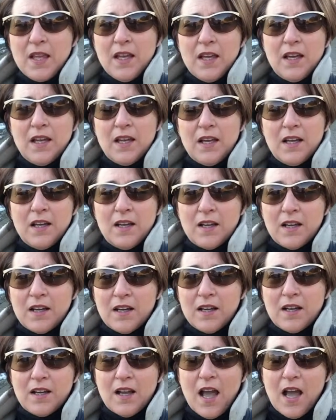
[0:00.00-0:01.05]

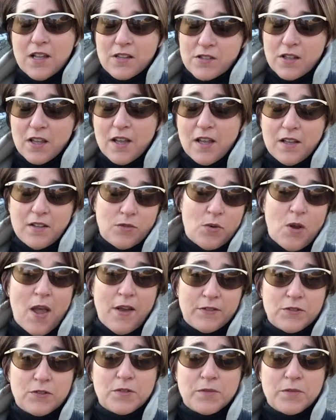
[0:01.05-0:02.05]
we have to